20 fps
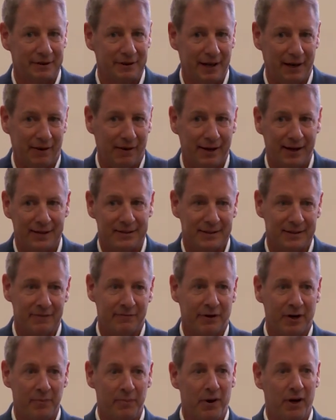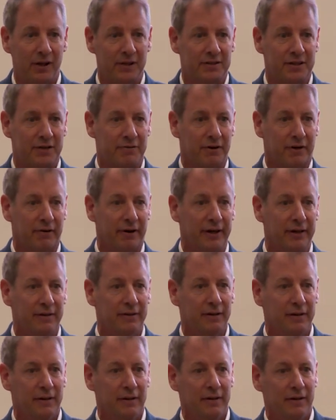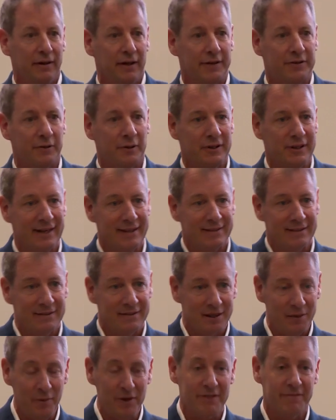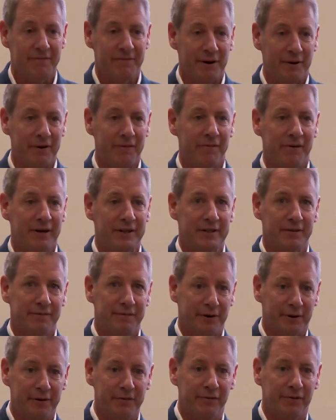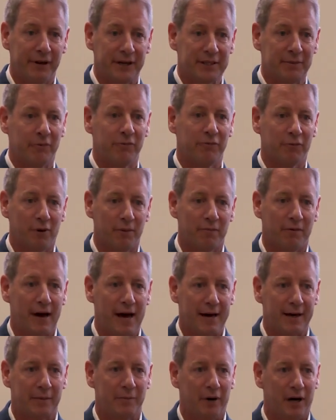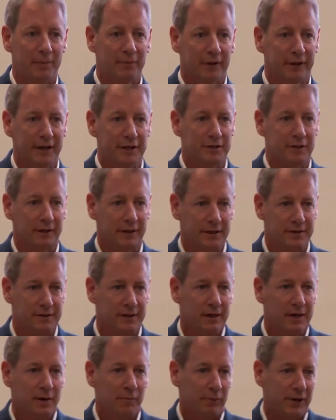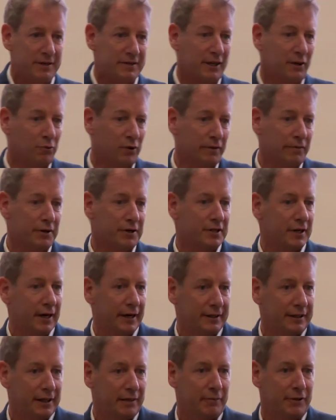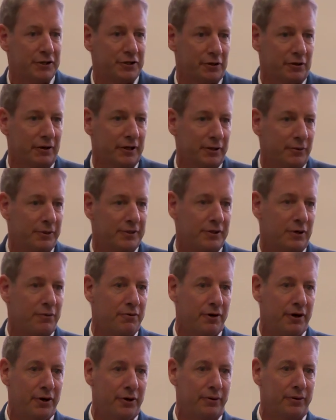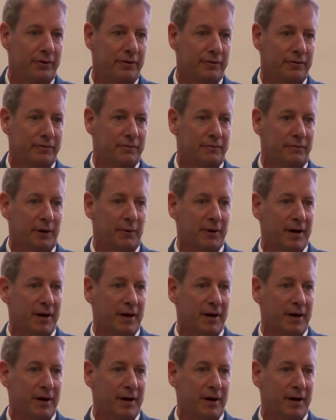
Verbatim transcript: L A is it's very polycentric, right? And so it's in some ways very, it's a very flexible form for adding population, because a place like Riverside can mature into its own node, right?